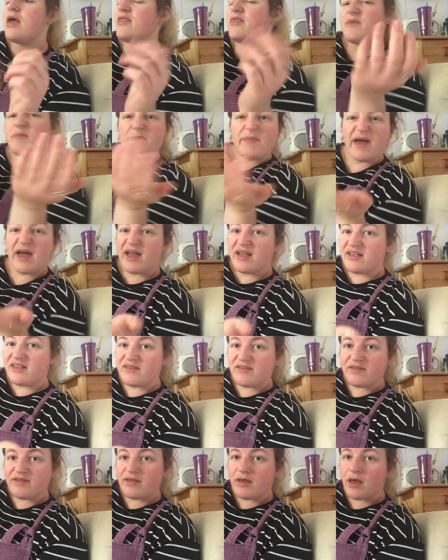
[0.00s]
the pattern
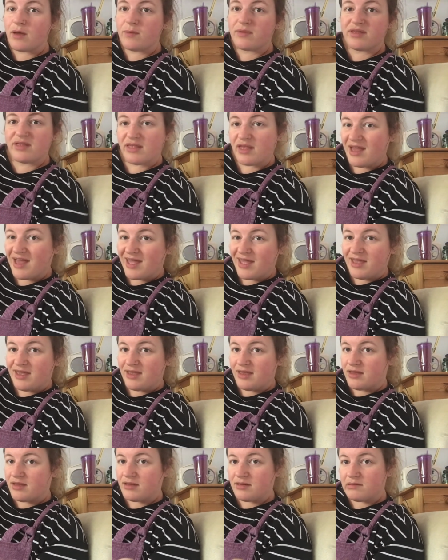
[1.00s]
is, I would
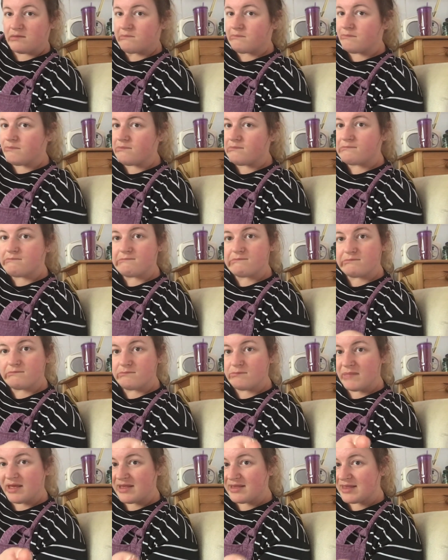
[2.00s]
say,
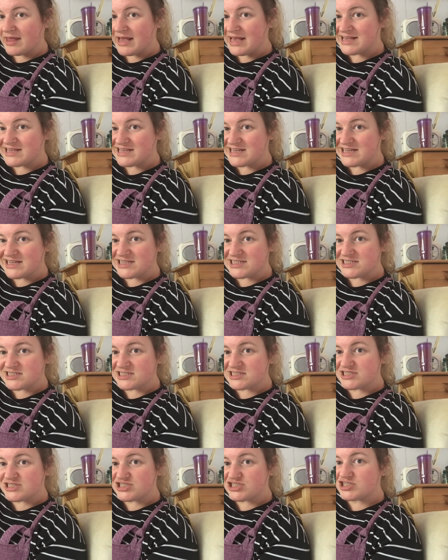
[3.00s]
is easy
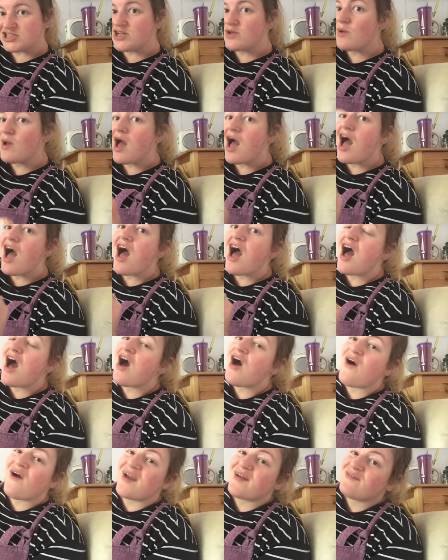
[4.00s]
to do.
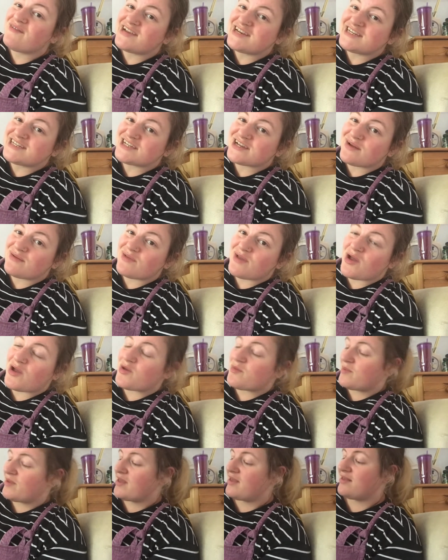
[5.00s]
I really don't
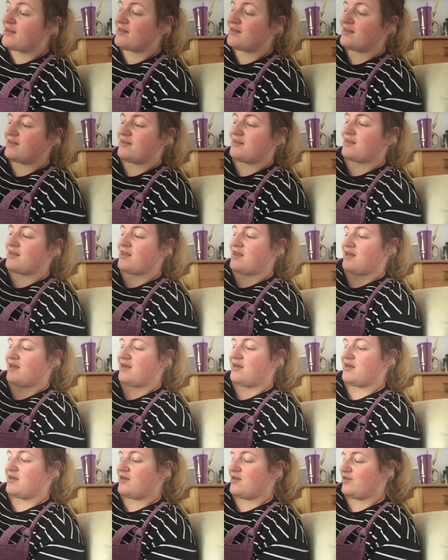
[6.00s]
know because
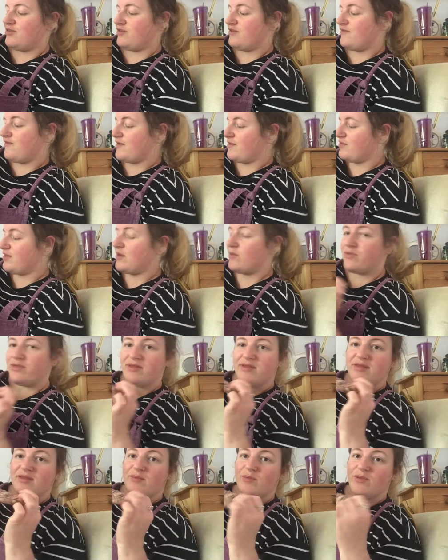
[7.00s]
uh, I just found out
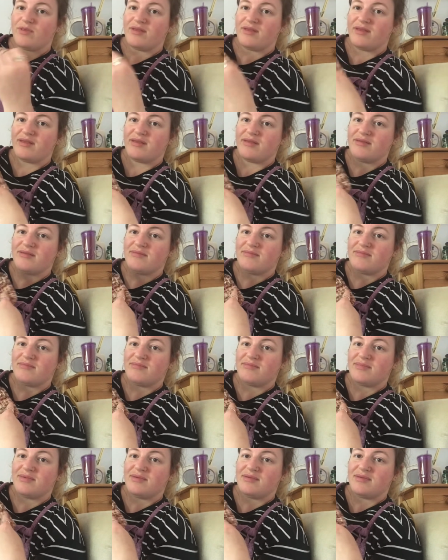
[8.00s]
what the
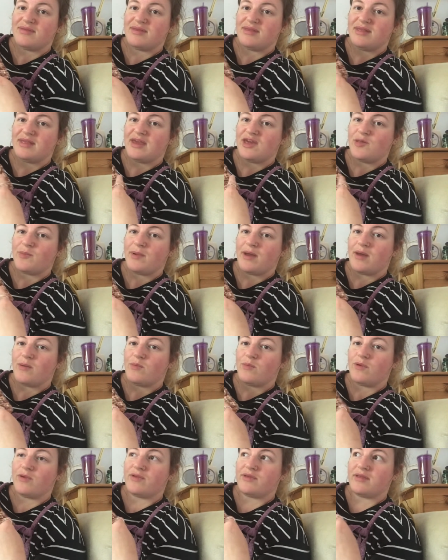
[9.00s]
stitch
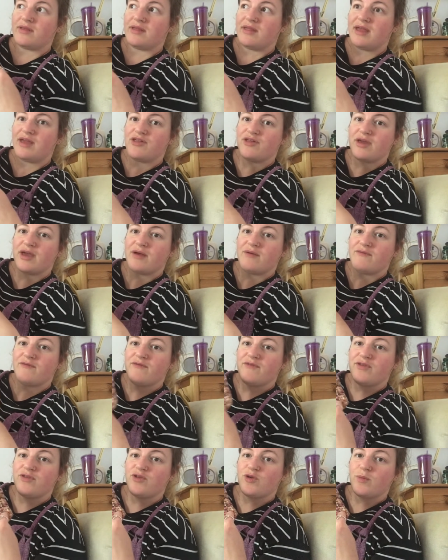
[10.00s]
pattern was and the stitch count
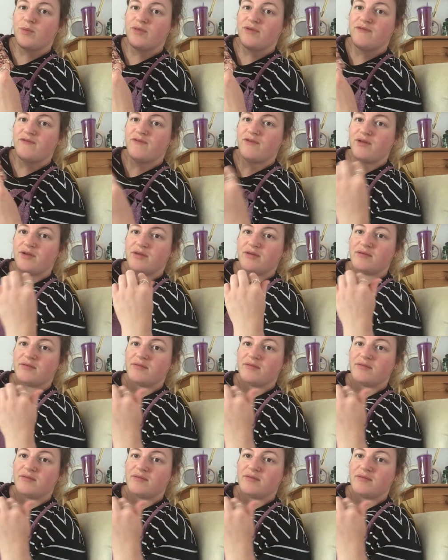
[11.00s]
for the top of the foot